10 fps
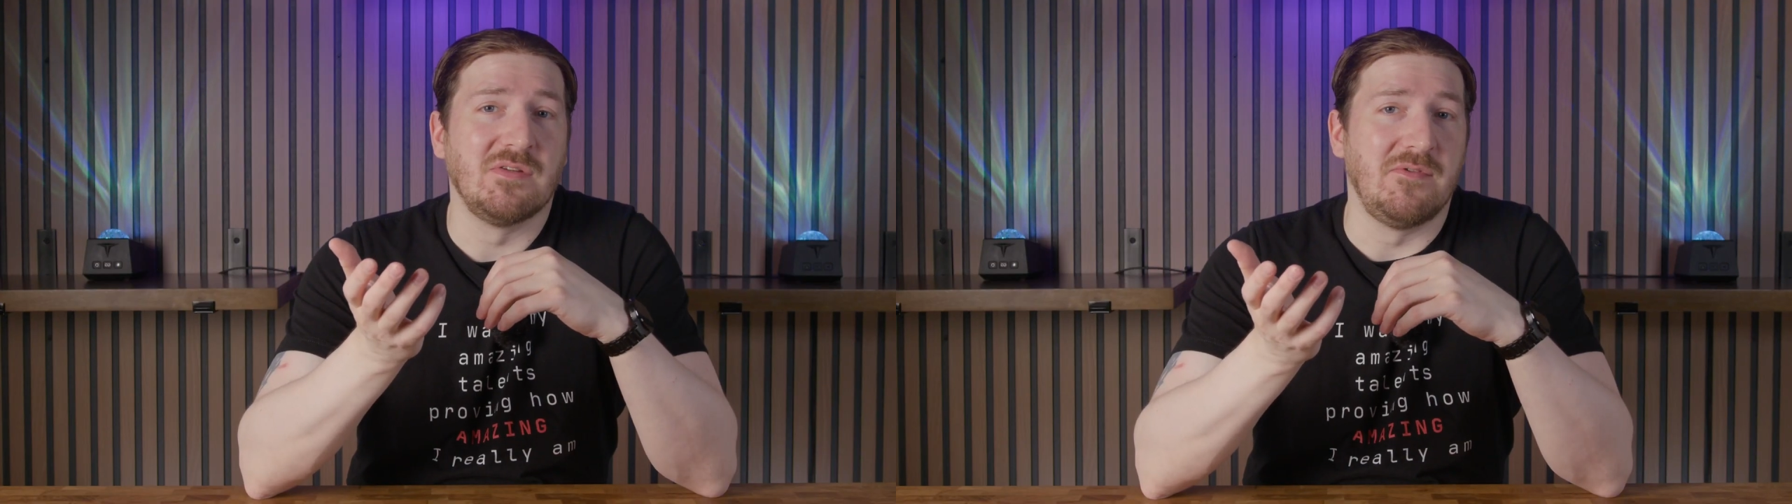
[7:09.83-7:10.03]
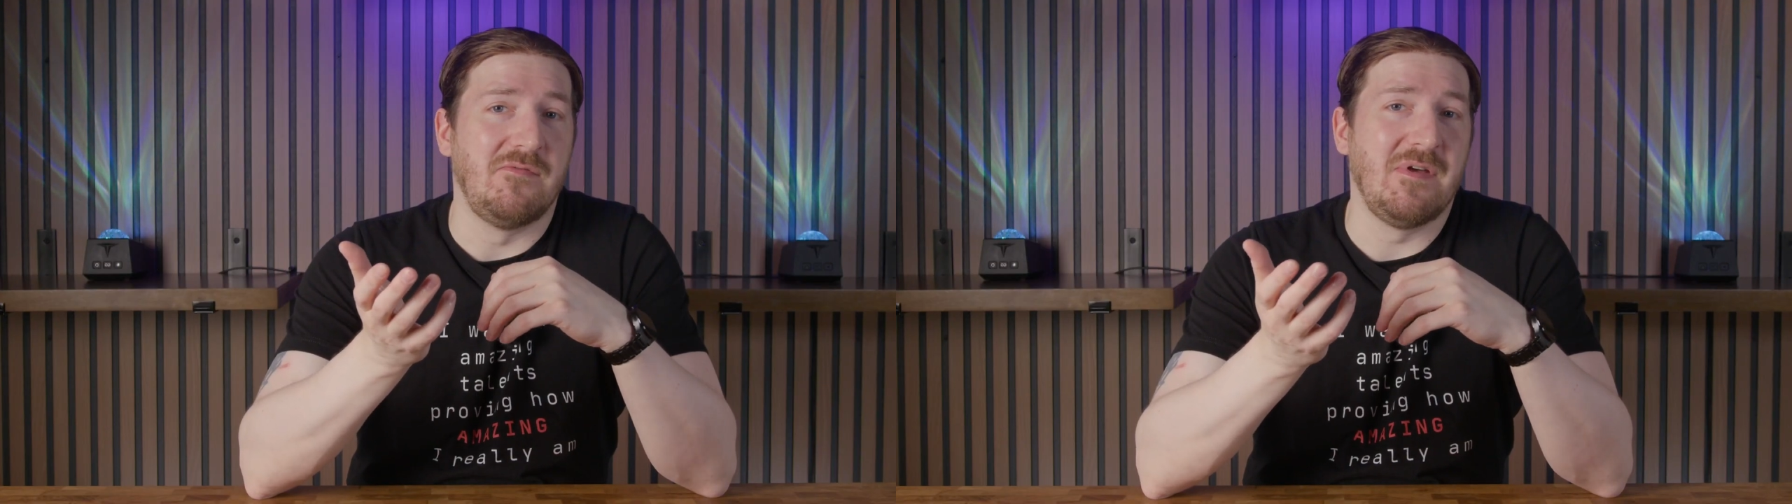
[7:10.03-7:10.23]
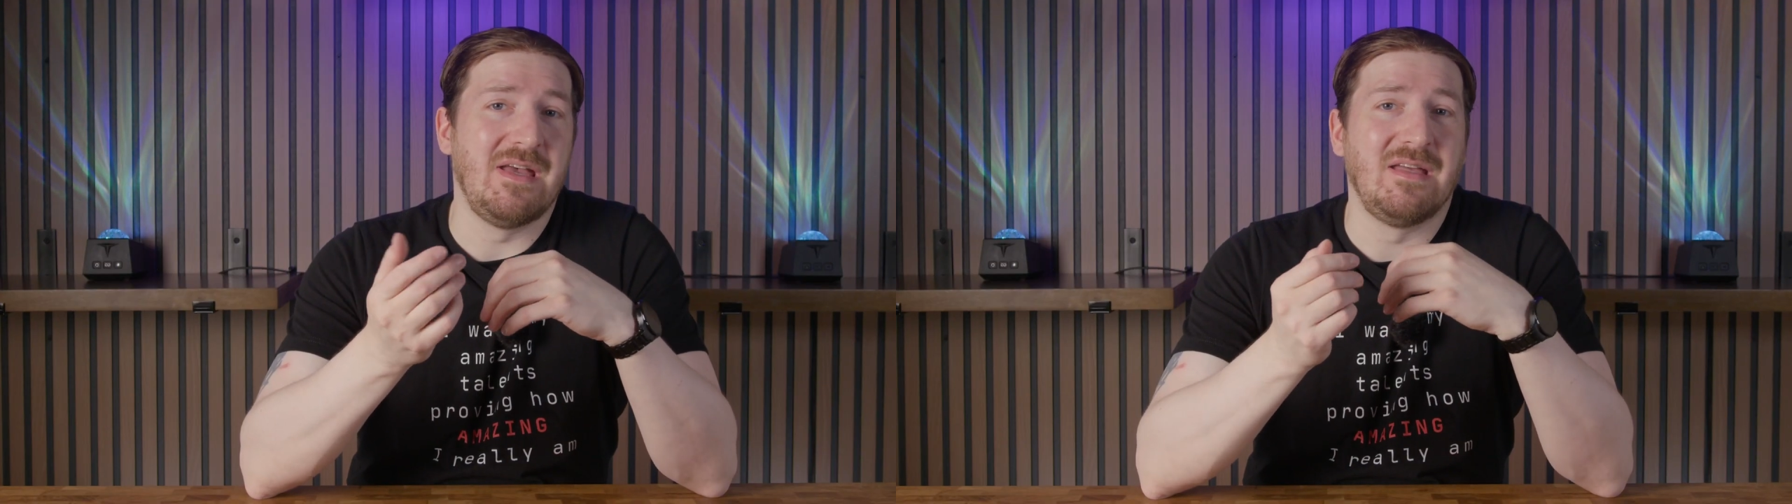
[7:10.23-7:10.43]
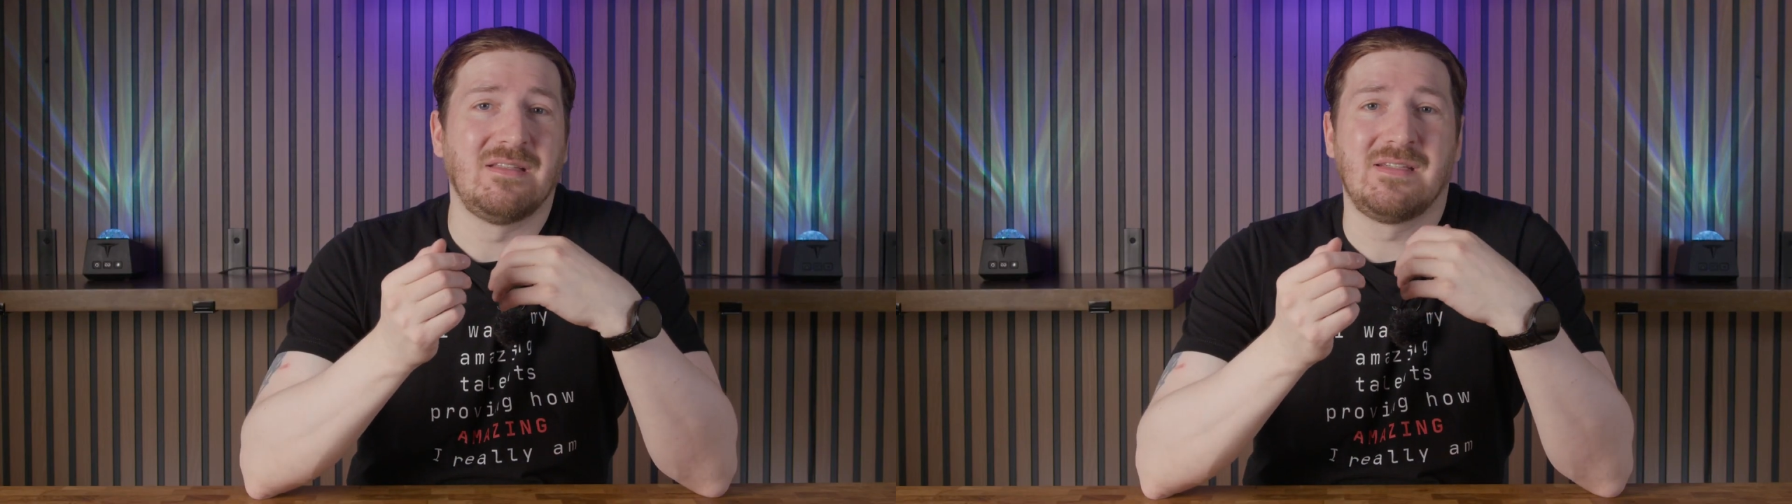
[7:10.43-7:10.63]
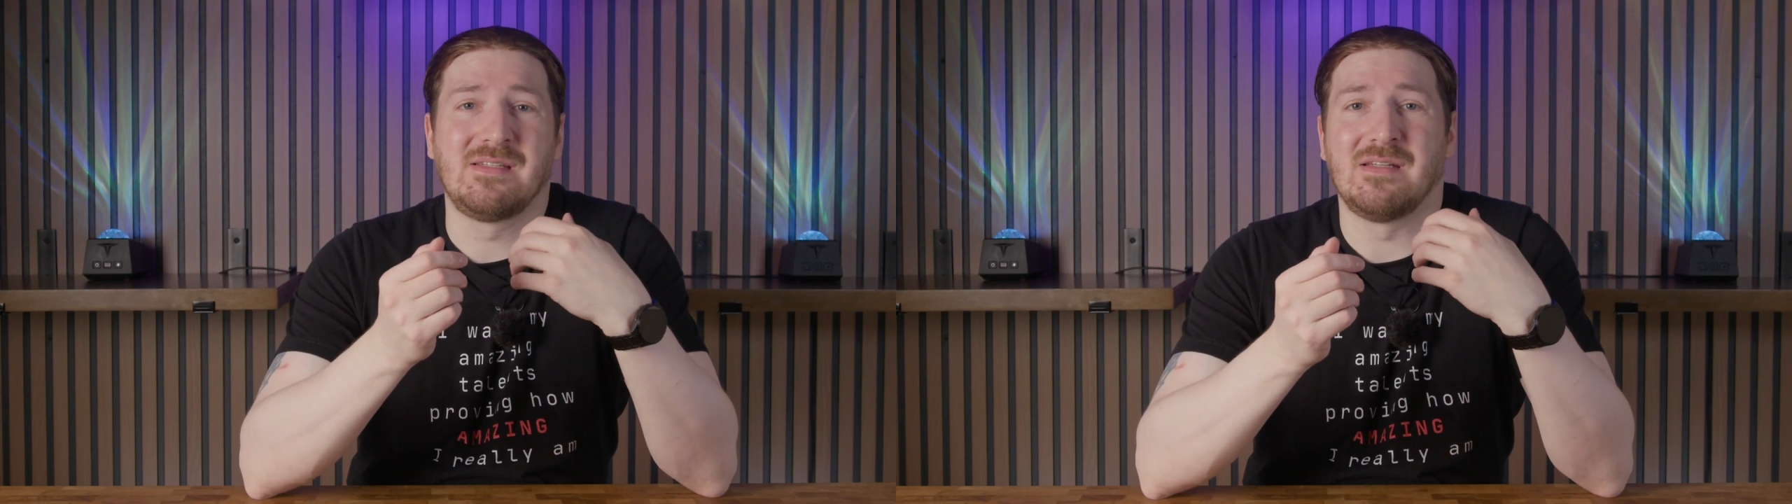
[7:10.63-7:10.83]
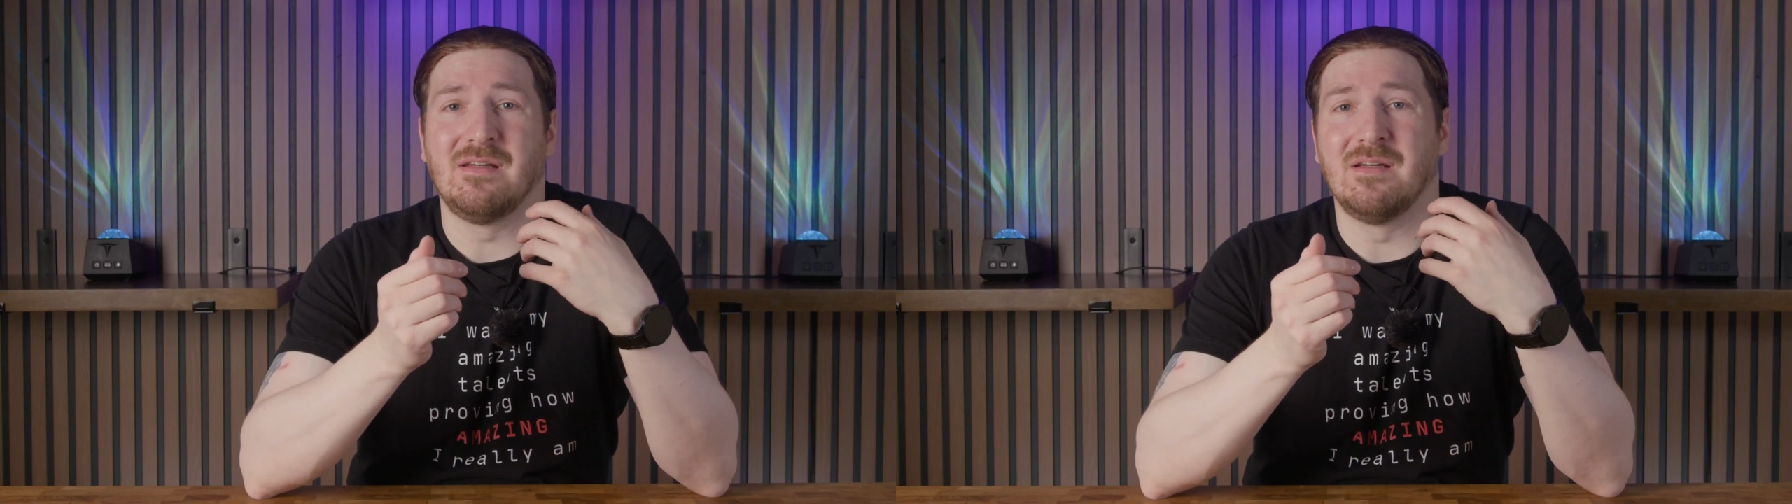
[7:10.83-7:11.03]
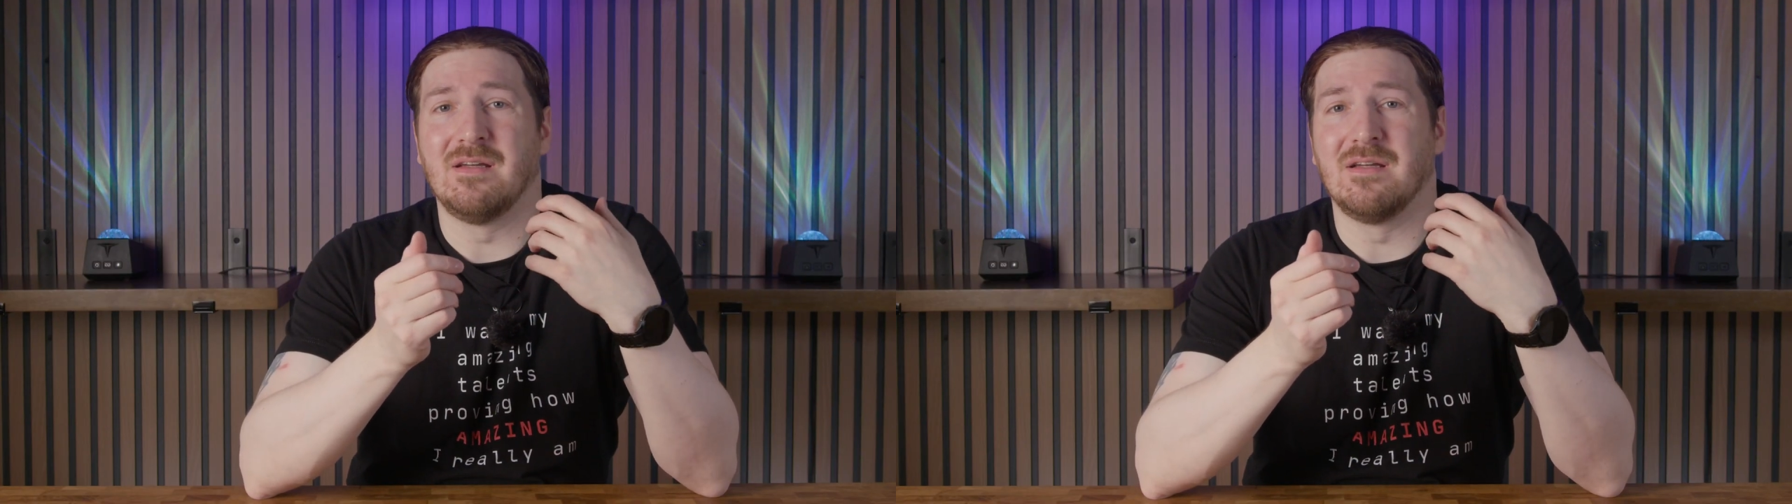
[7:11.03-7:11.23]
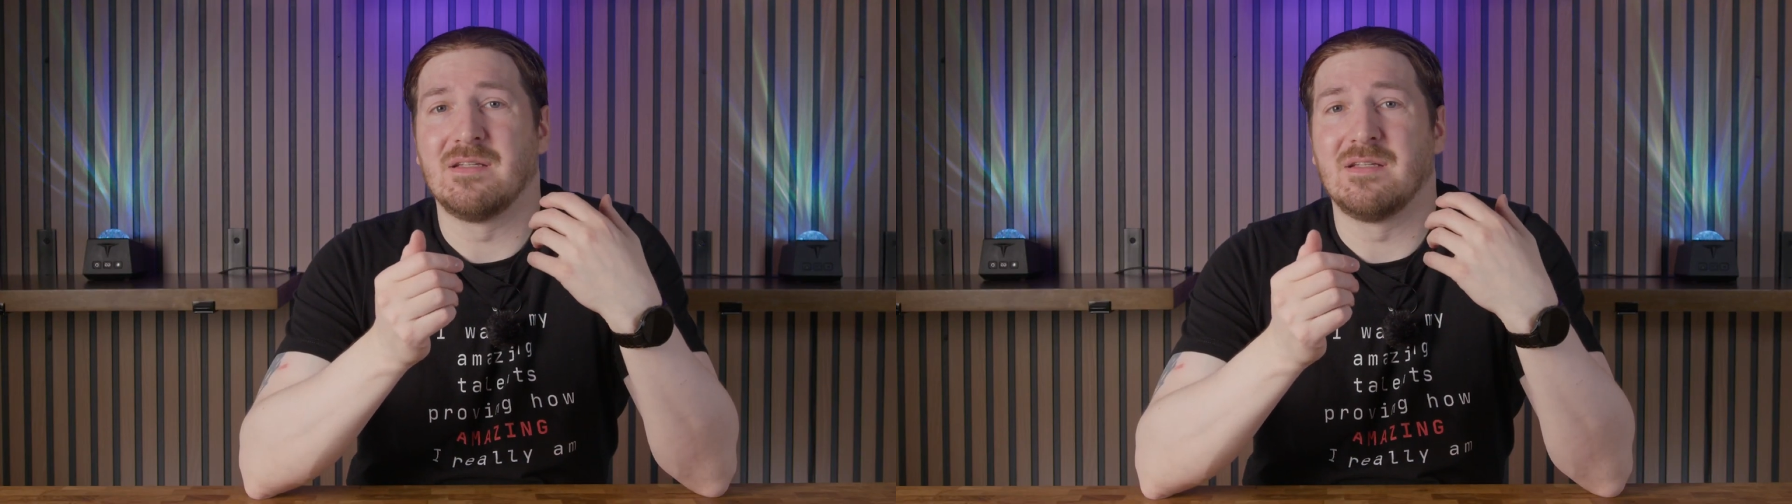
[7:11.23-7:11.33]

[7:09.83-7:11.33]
of events, uh,